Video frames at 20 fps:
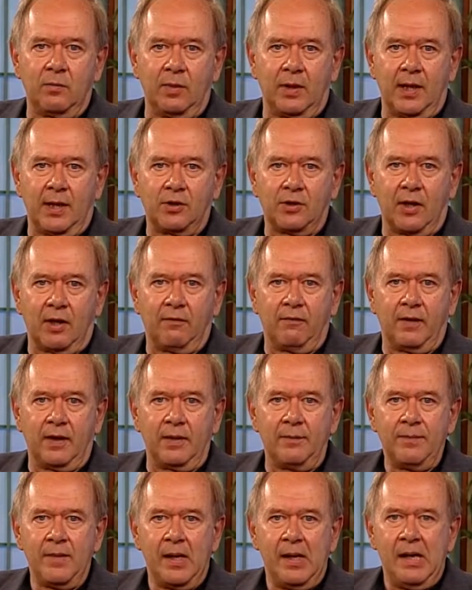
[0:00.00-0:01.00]
with HIV.
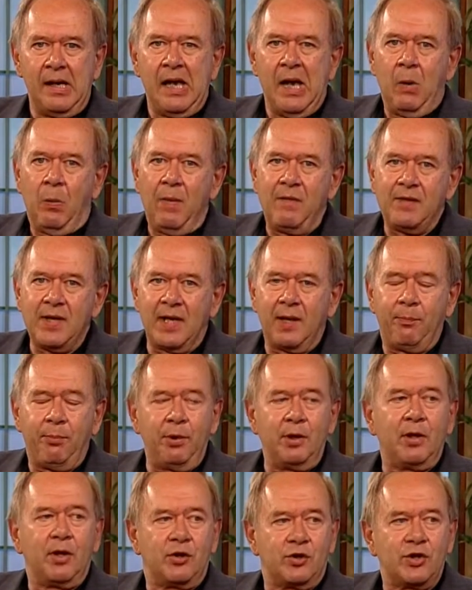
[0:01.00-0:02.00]
We've done a
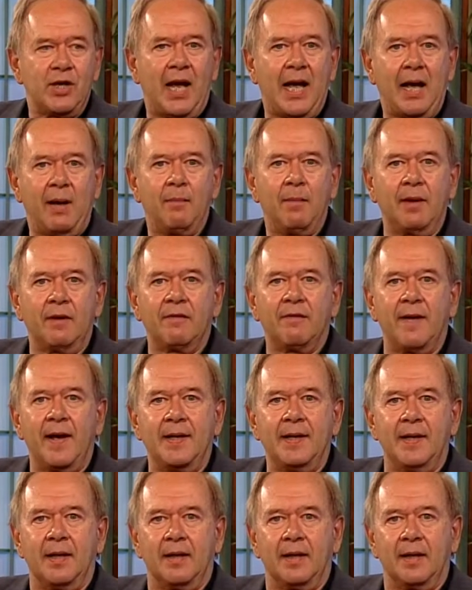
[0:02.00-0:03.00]
pretty good job at
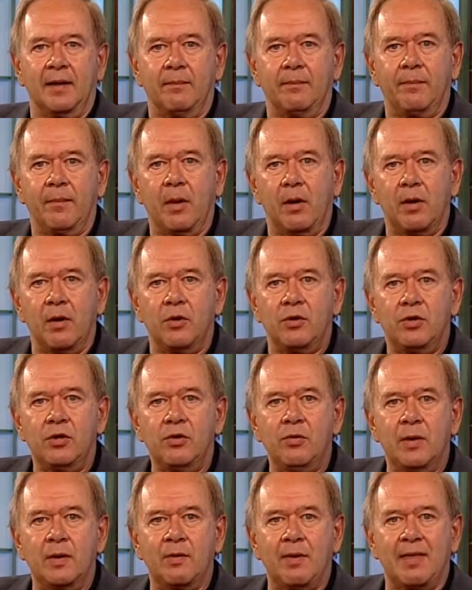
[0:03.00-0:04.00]
finding them. Although
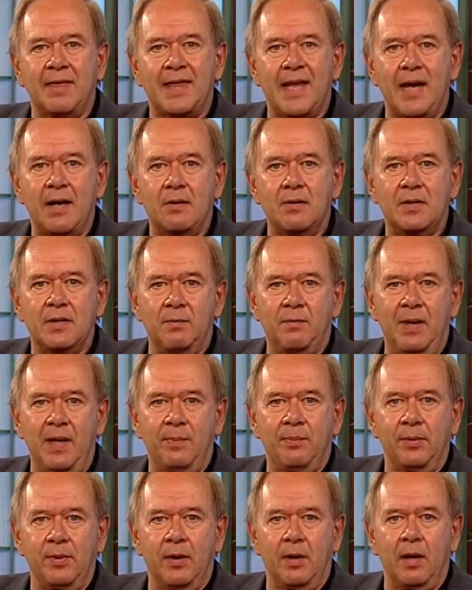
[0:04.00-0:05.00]
200,000
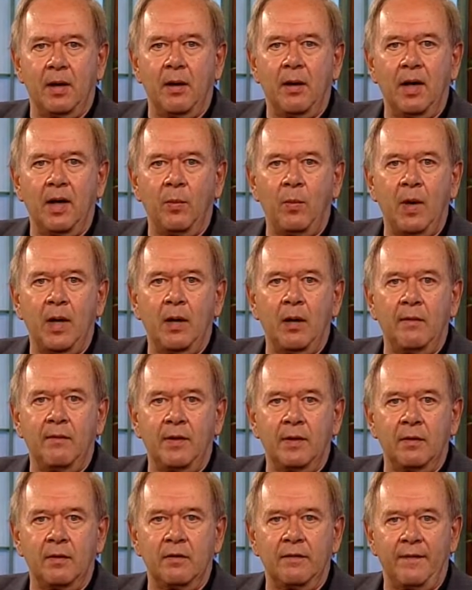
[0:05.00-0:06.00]
people are unaware of
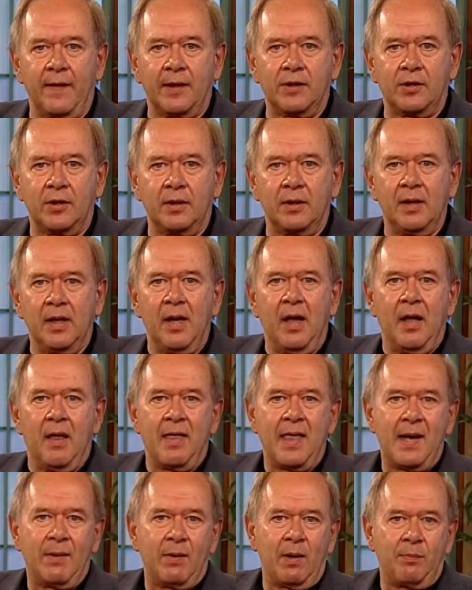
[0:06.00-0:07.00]
their infection,
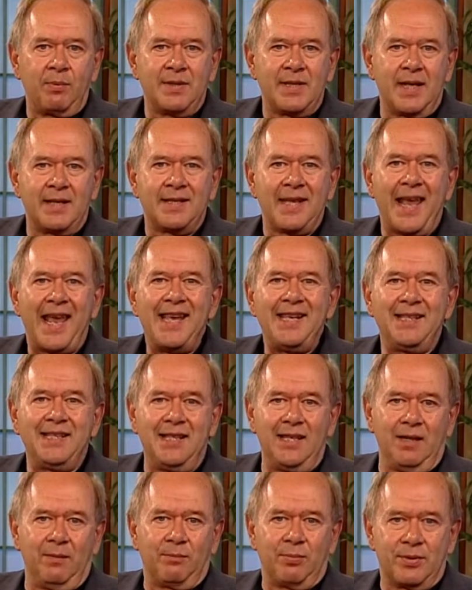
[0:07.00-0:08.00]
that represents
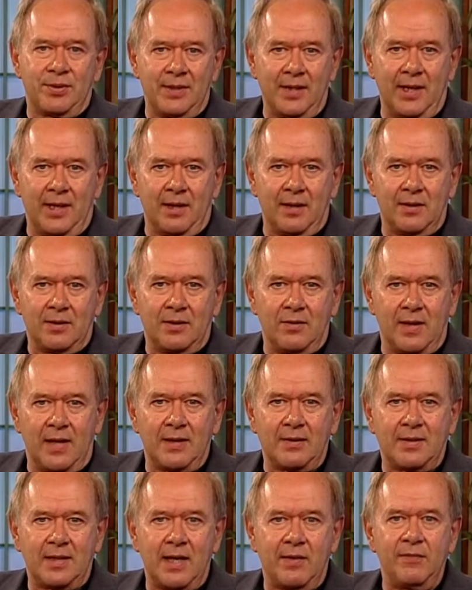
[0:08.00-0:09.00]
18%, so that
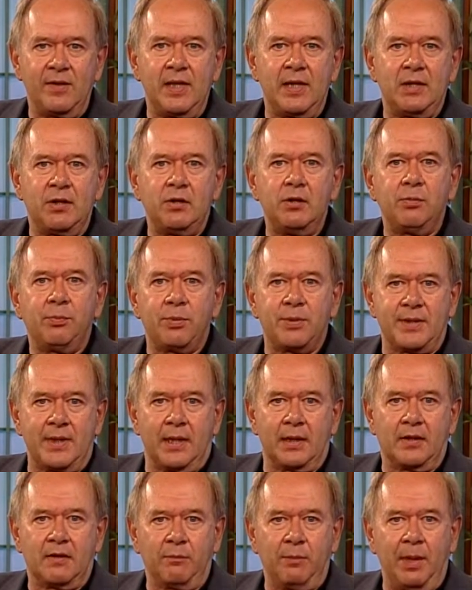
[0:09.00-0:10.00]

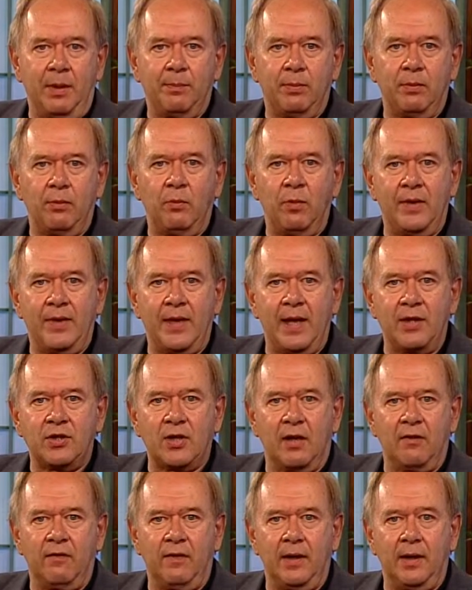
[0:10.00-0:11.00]
72% of people with
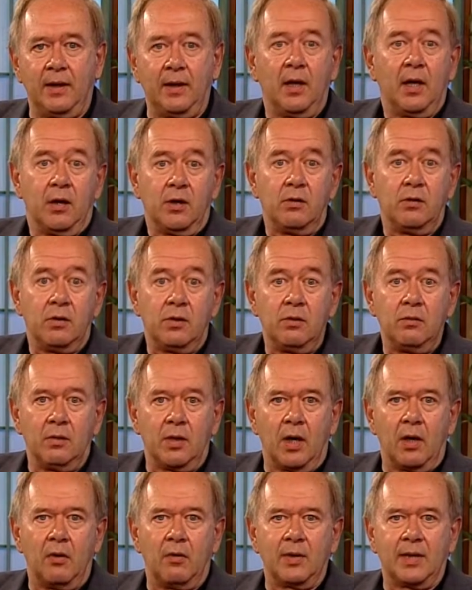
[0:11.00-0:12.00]
HIV do
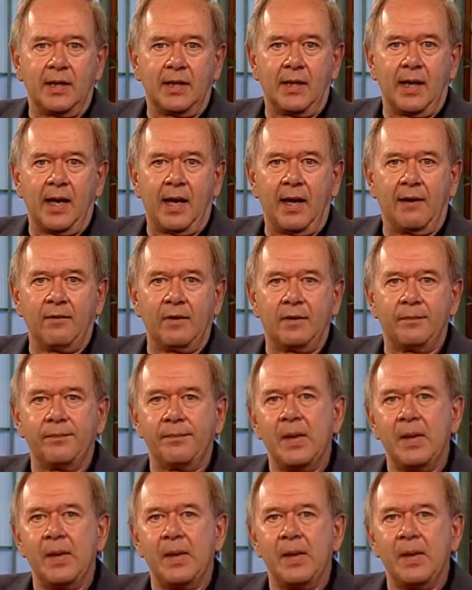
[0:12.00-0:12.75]
know that they have it.